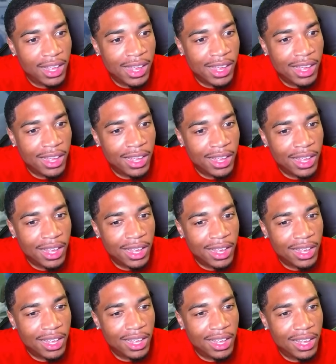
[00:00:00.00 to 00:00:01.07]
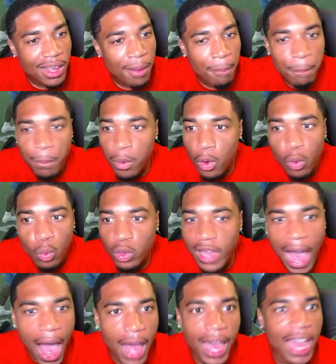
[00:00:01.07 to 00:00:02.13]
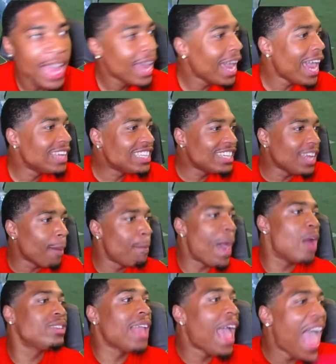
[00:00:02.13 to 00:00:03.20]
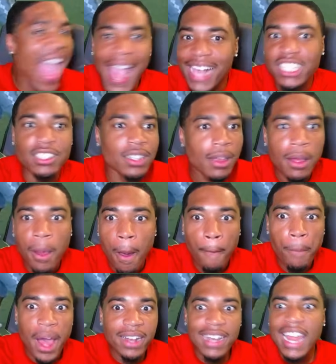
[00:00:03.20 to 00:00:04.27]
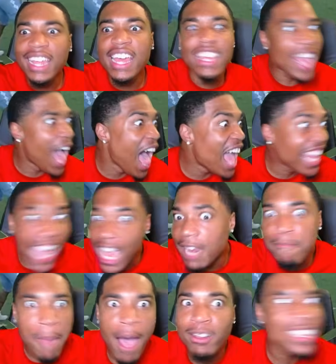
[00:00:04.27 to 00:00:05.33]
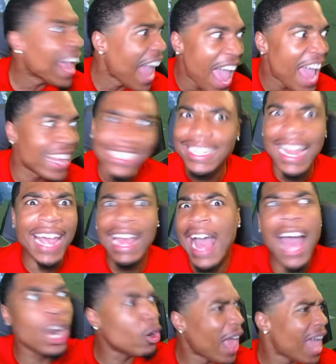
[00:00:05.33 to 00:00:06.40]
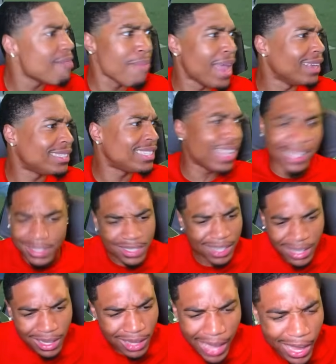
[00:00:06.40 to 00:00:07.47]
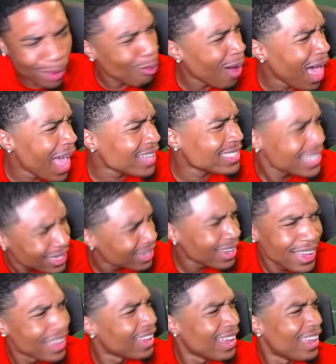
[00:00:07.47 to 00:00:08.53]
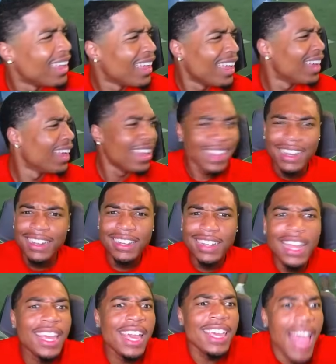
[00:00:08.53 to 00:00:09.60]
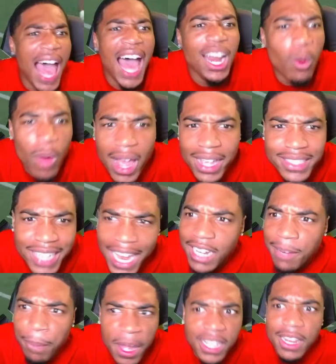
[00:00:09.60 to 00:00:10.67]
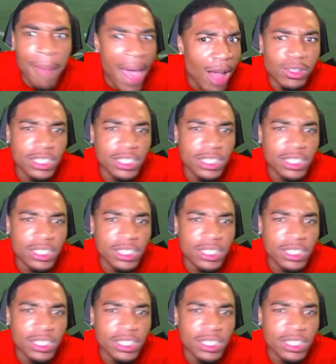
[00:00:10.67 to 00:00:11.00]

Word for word: four more, but let's. Y'all, he did the belt to ass, but nigga, y'all getting belt to ass. Like, how do that make sense? Like, what? Let's look at the offense here. Nigga, y'all the ones getting put the belt